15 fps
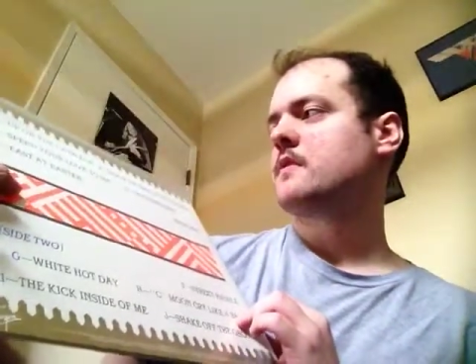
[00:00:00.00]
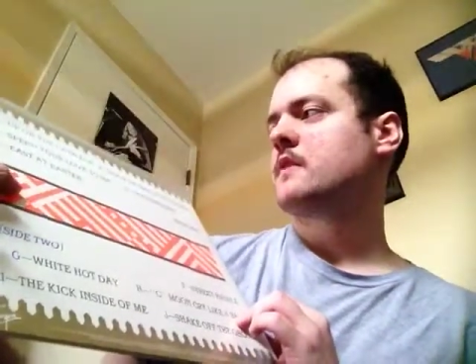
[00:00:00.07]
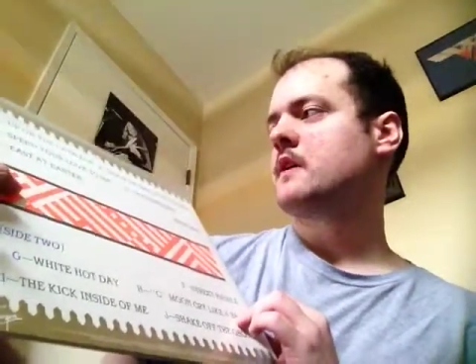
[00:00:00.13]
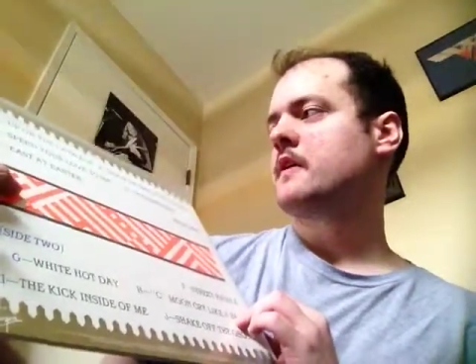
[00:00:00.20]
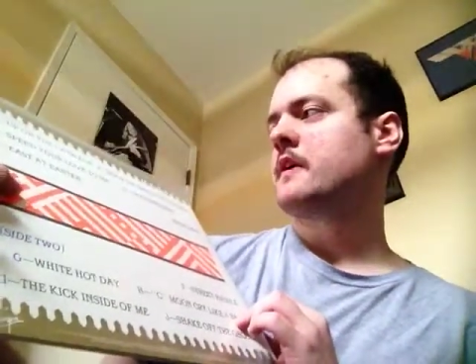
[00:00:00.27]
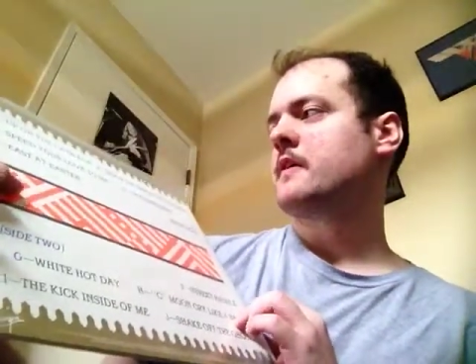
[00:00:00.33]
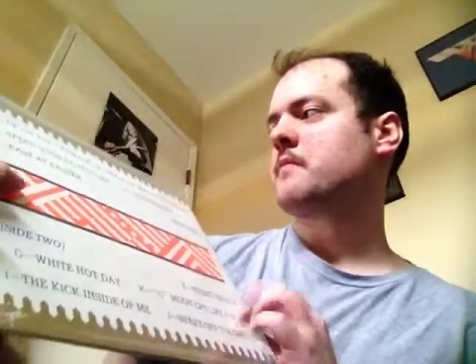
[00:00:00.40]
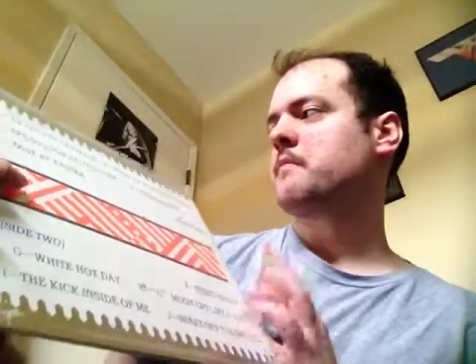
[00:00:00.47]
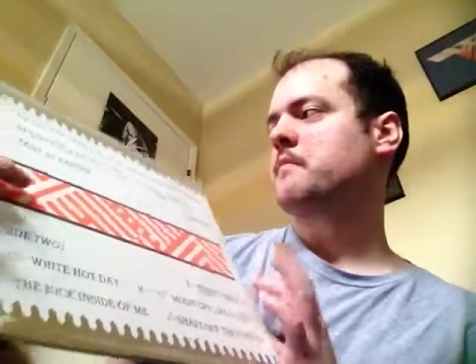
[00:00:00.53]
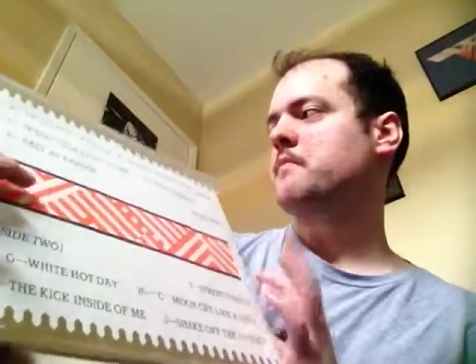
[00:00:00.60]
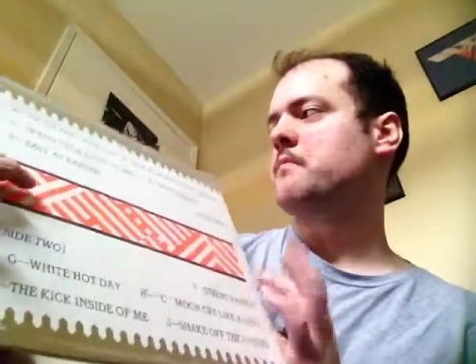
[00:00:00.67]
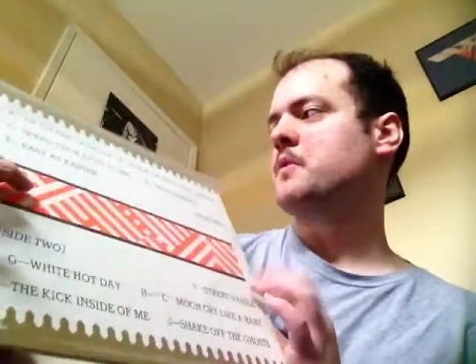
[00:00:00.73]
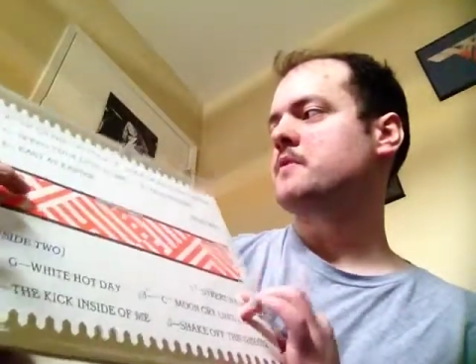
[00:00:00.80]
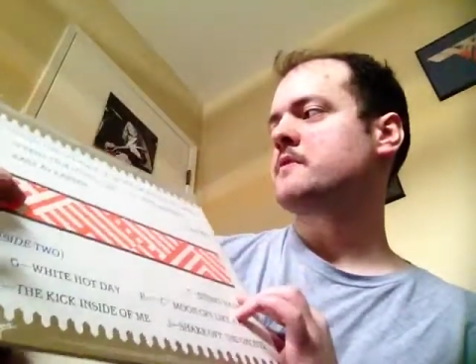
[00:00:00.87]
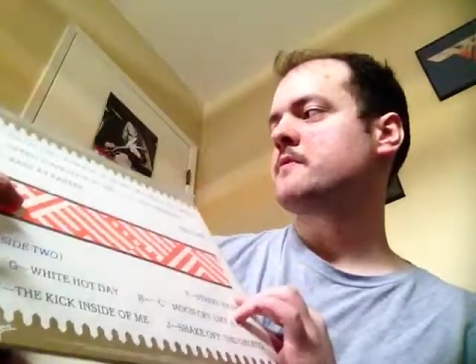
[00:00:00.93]
I like
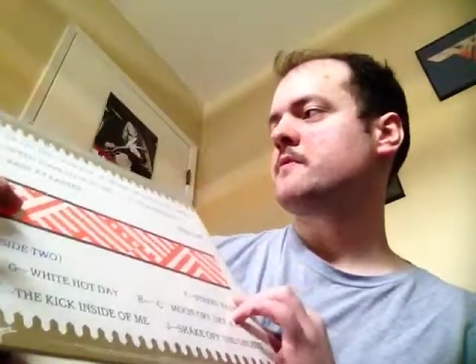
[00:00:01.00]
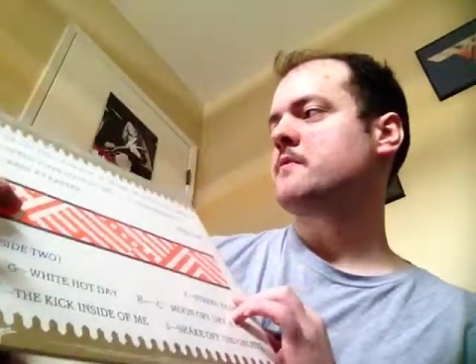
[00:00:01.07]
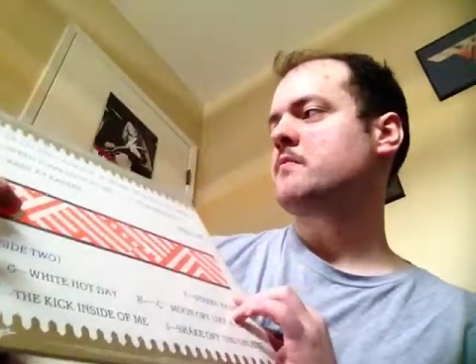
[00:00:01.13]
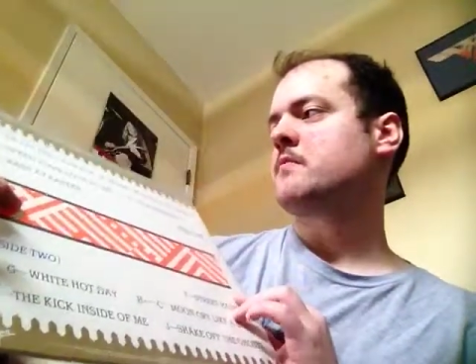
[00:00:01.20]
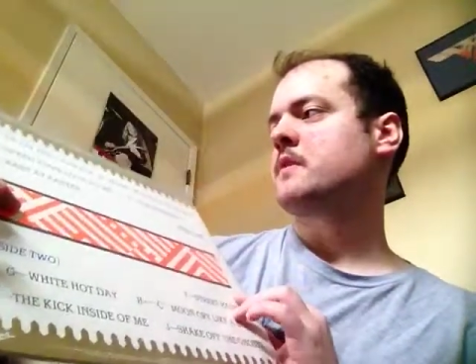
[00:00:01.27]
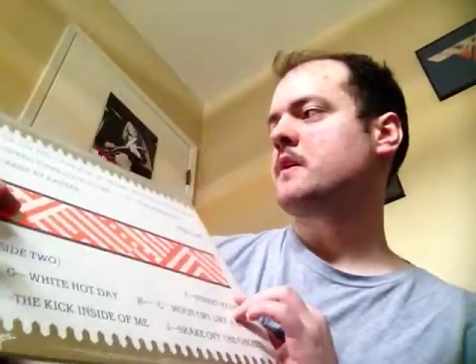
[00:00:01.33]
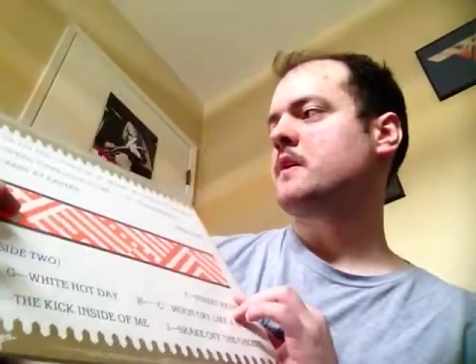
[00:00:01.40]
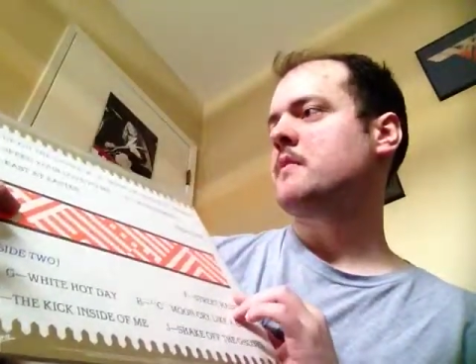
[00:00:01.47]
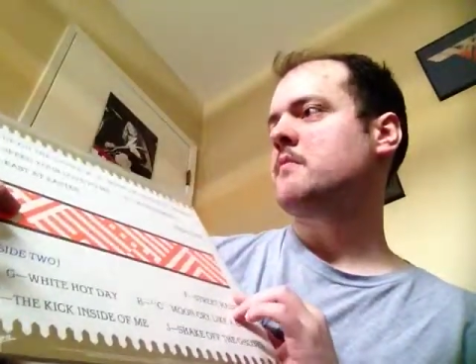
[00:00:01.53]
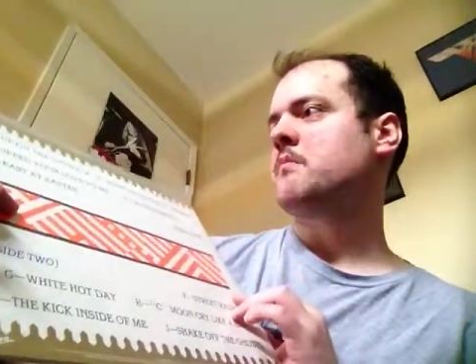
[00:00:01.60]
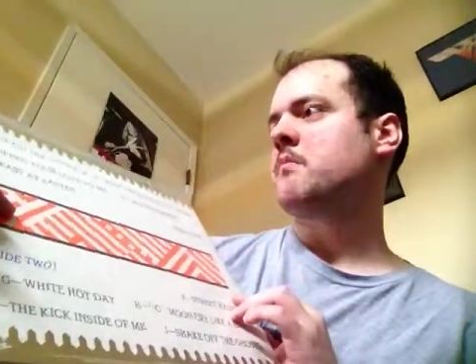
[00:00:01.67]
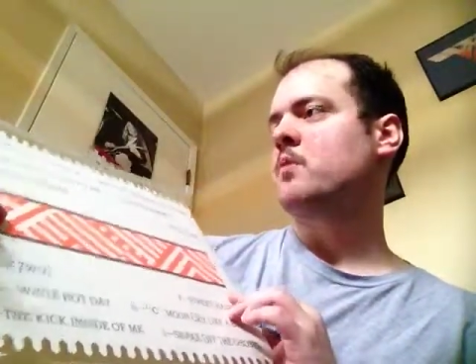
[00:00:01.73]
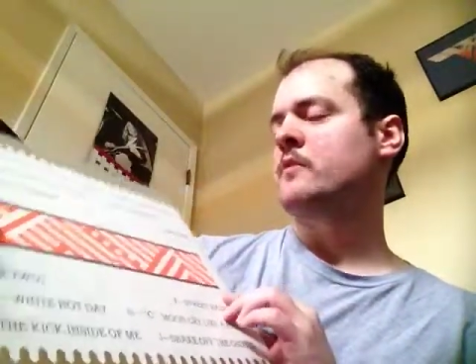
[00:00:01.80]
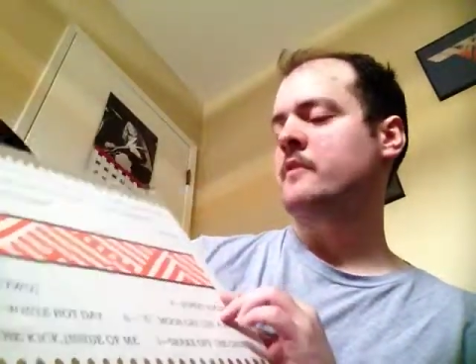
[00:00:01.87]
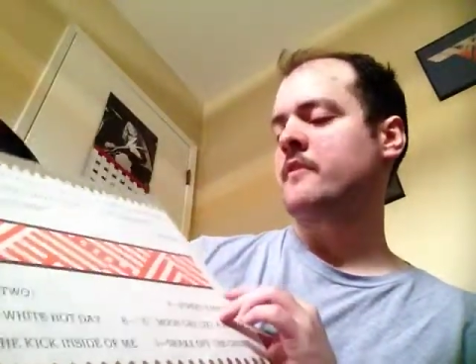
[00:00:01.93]
most of them uh,
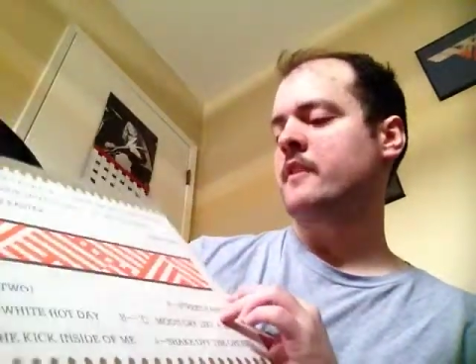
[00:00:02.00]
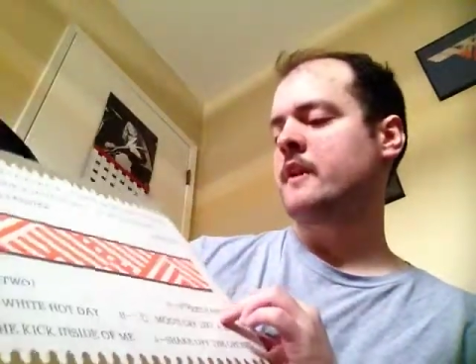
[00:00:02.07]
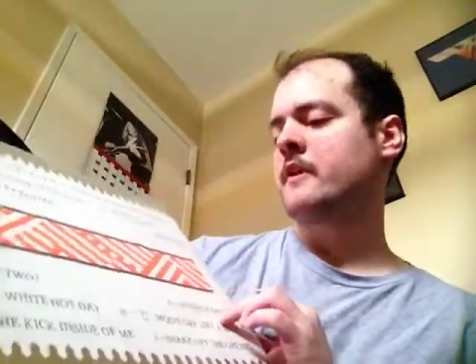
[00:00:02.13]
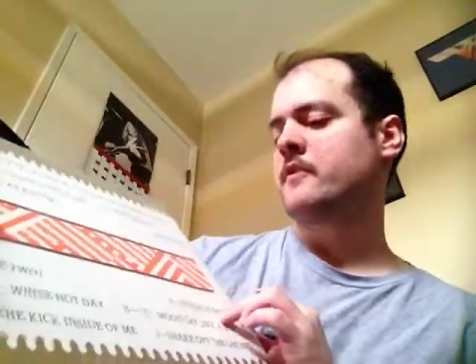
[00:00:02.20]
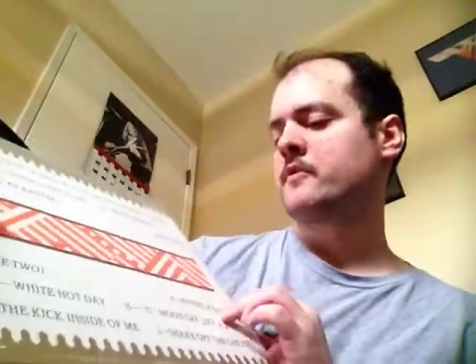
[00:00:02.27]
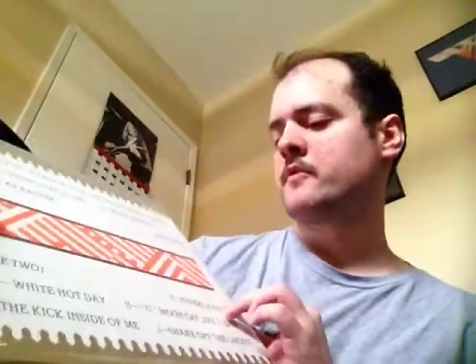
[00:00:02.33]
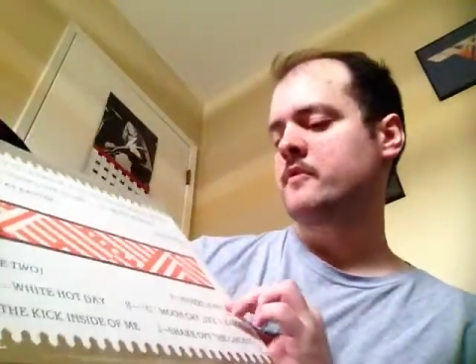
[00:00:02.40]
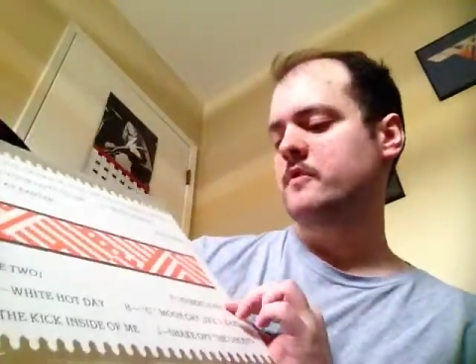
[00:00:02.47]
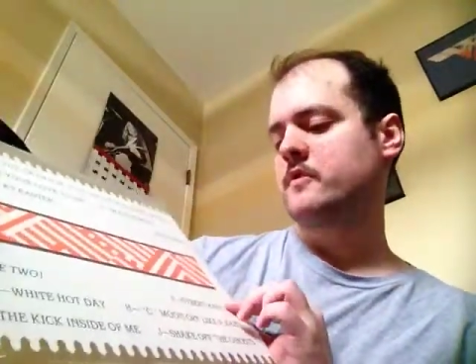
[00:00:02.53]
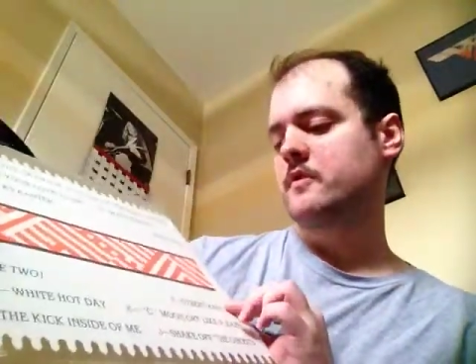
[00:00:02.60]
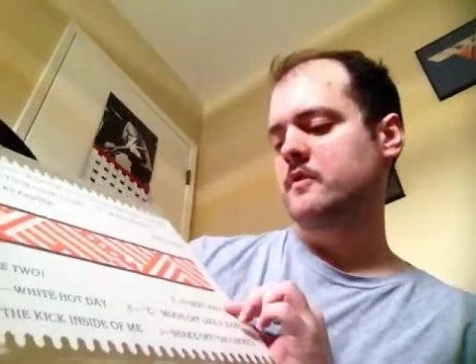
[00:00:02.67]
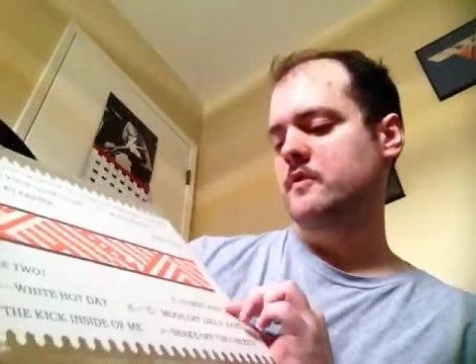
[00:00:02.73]
more than the others,